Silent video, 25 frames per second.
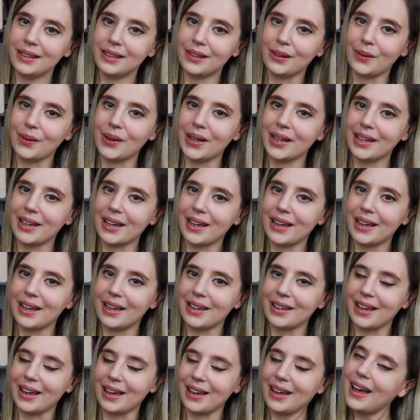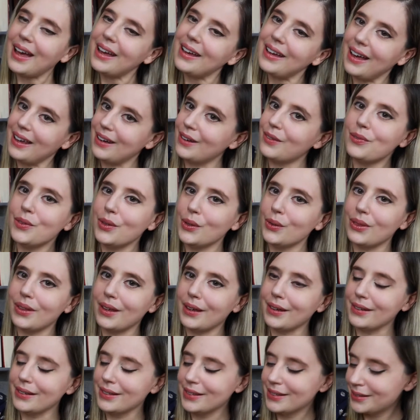know, I got a few
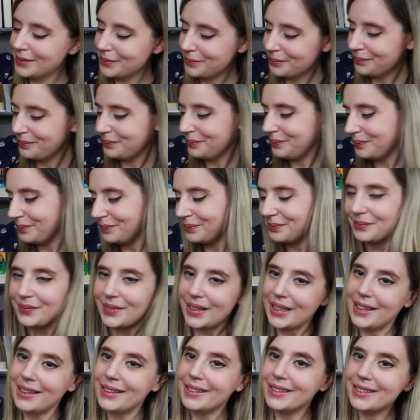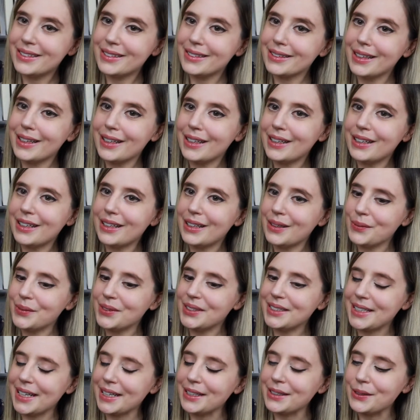things. It would
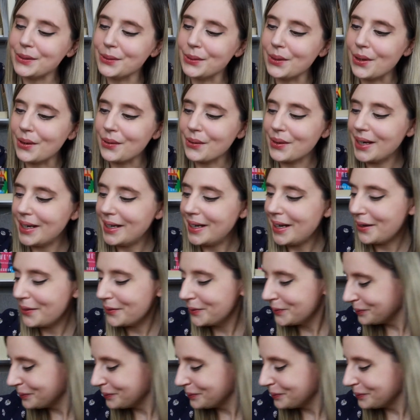take too long right now.